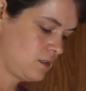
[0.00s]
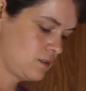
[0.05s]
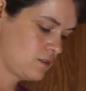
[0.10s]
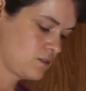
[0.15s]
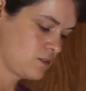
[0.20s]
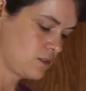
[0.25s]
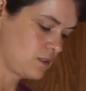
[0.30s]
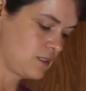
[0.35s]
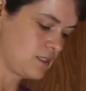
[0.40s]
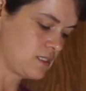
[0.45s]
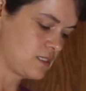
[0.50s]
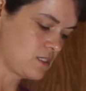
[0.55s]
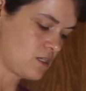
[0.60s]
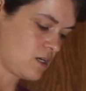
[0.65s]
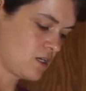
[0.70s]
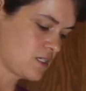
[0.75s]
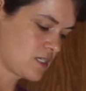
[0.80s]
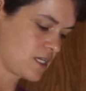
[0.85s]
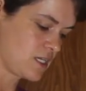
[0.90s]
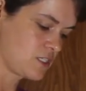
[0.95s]
so that the
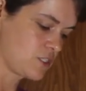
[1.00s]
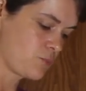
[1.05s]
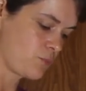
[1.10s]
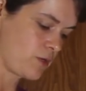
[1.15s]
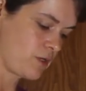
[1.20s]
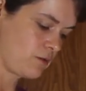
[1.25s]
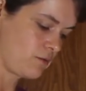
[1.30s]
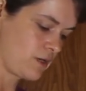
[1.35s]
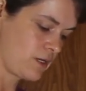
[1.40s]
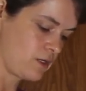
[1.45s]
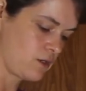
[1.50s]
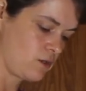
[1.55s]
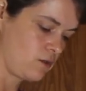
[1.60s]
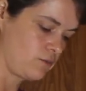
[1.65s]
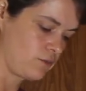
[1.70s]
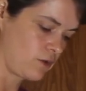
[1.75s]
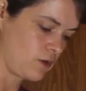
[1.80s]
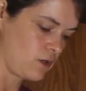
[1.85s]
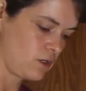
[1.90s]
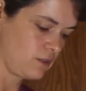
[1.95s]
sauce gets spread around
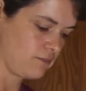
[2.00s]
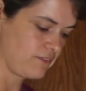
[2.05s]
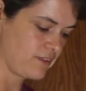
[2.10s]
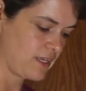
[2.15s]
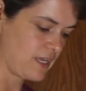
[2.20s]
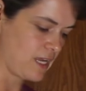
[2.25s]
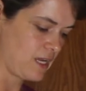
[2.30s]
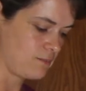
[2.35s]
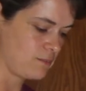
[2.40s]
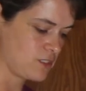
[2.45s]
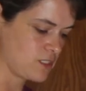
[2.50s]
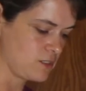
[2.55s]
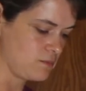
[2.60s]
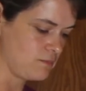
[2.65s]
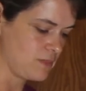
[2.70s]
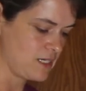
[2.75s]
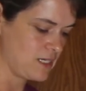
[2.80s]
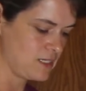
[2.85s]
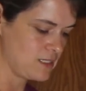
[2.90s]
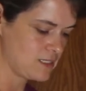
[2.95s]
over all of the cabbage and
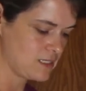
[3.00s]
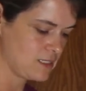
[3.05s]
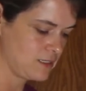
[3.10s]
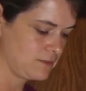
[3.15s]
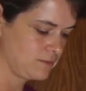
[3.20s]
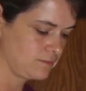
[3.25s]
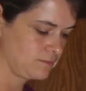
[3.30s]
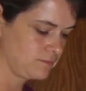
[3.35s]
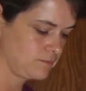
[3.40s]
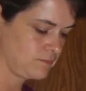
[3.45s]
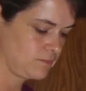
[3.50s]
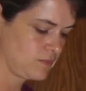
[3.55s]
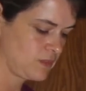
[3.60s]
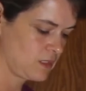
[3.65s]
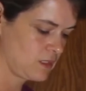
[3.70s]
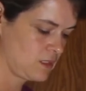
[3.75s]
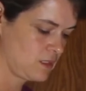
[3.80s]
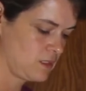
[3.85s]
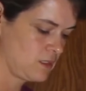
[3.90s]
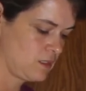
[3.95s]
meat.
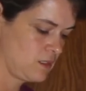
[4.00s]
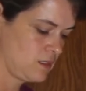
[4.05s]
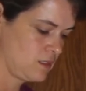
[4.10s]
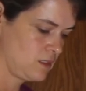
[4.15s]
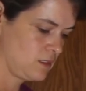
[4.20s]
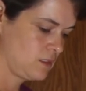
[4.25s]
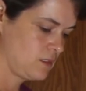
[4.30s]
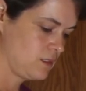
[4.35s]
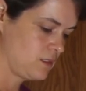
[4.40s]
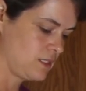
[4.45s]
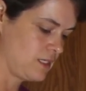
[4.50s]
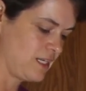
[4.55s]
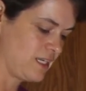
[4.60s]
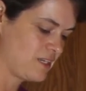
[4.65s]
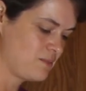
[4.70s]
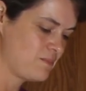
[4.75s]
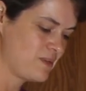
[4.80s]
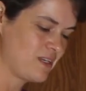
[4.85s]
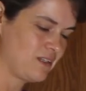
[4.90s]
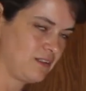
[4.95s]
And it
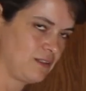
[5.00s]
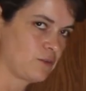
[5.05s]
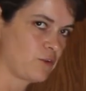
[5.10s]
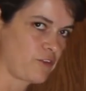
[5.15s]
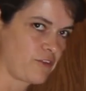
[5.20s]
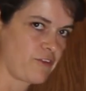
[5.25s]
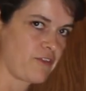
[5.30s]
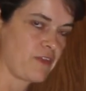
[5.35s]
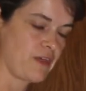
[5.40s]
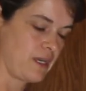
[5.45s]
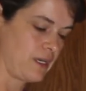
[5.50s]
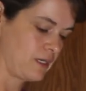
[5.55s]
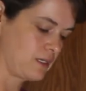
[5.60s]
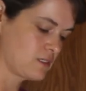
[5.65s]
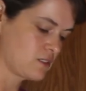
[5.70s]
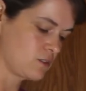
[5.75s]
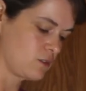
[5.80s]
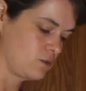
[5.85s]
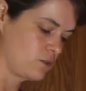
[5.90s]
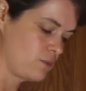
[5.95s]
can be a little thick,
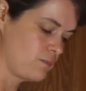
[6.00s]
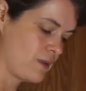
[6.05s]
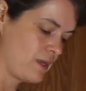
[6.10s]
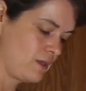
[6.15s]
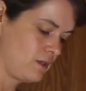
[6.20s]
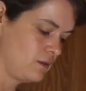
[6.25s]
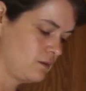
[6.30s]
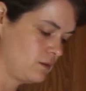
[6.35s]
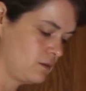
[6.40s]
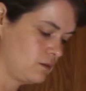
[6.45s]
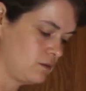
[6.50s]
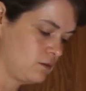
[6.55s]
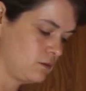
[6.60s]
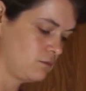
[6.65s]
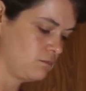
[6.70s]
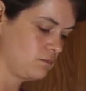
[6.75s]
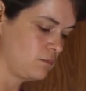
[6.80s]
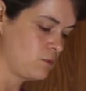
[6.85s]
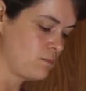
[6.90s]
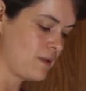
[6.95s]
so you
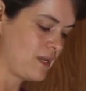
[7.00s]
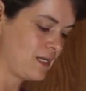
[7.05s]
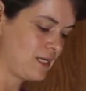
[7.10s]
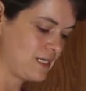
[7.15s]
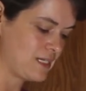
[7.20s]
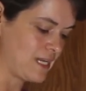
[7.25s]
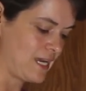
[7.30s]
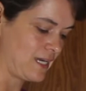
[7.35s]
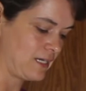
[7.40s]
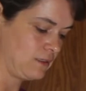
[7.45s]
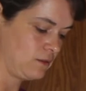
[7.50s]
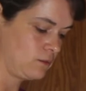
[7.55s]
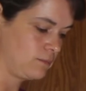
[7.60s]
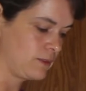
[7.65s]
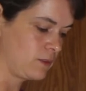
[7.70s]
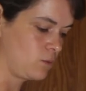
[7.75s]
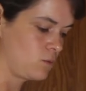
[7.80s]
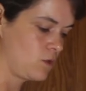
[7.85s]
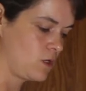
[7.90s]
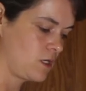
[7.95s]
may need to add a little
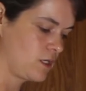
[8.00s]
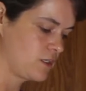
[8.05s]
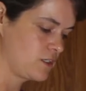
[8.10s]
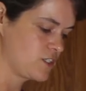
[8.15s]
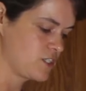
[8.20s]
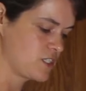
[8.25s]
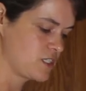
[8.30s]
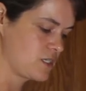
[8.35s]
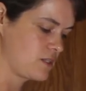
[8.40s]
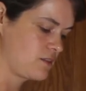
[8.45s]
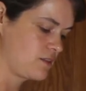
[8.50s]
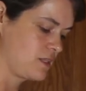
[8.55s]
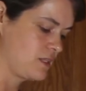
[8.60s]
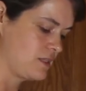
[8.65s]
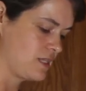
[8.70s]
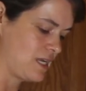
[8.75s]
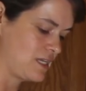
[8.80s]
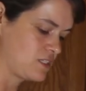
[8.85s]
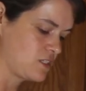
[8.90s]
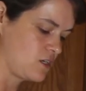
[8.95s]
bit of water just to thin
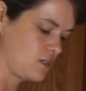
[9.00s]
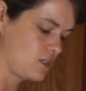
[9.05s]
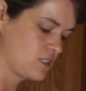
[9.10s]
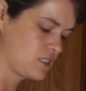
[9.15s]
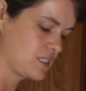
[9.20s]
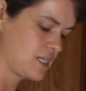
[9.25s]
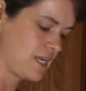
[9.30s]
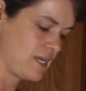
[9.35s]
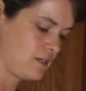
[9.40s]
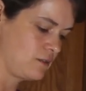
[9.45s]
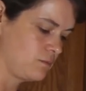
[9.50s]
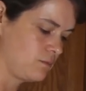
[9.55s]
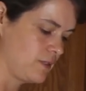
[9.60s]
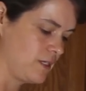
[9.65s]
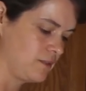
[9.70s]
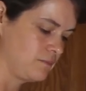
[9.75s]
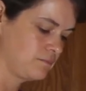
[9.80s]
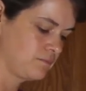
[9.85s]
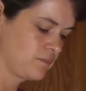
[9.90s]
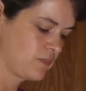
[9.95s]
that sauce down,
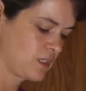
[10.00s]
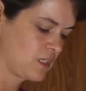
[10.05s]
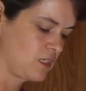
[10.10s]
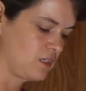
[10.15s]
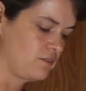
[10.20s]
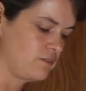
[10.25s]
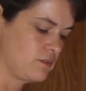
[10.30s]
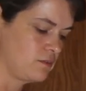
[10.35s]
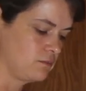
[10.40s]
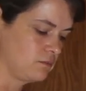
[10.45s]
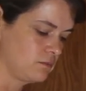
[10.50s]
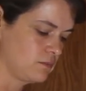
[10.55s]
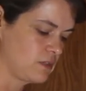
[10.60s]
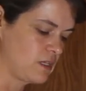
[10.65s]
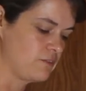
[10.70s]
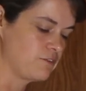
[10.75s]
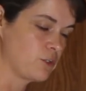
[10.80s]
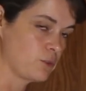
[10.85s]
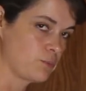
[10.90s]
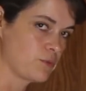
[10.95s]
but if
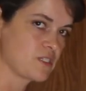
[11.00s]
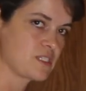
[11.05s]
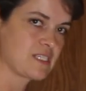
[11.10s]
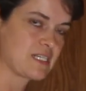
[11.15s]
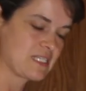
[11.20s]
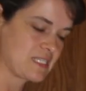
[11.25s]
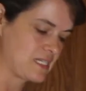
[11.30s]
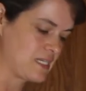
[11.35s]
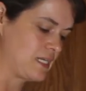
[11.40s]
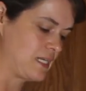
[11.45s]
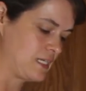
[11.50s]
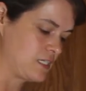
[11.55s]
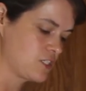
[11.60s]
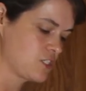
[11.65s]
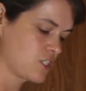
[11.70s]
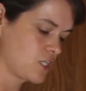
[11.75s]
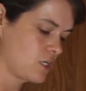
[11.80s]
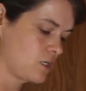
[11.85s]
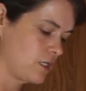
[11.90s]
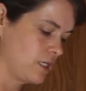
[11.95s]
you're persistent and
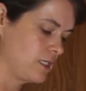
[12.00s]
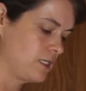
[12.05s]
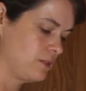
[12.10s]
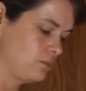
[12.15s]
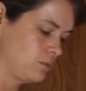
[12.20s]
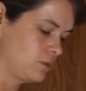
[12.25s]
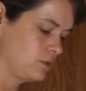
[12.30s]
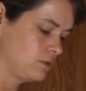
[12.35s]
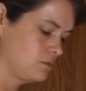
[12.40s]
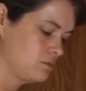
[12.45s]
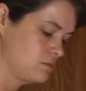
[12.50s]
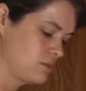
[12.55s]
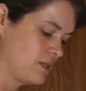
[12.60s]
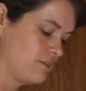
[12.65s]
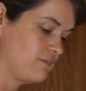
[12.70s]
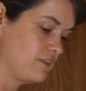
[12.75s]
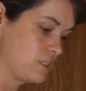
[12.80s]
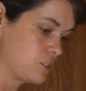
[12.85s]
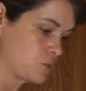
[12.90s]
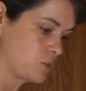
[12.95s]
stir it, it will
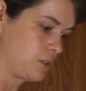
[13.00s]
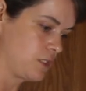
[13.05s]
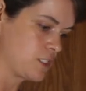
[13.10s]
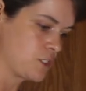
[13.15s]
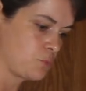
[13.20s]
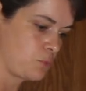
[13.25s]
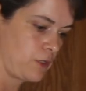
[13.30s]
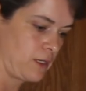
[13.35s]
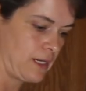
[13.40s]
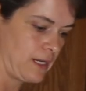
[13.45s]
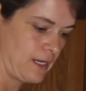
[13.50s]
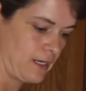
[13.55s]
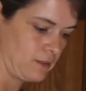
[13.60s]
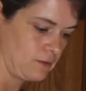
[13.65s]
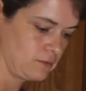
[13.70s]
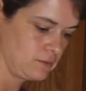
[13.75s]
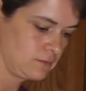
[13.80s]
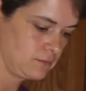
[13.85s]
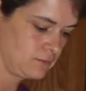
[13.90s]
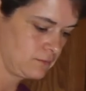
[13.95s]
eventually spread
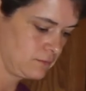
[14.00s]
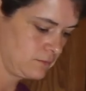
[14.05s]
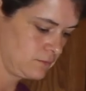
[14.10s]
out.